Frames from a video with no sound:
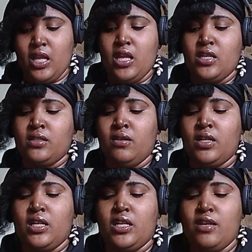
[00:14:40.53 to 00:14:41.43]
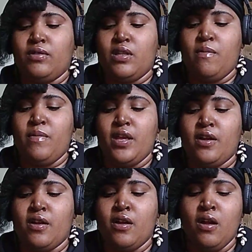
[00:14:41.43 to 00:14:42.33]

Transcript: is going to yield a bigger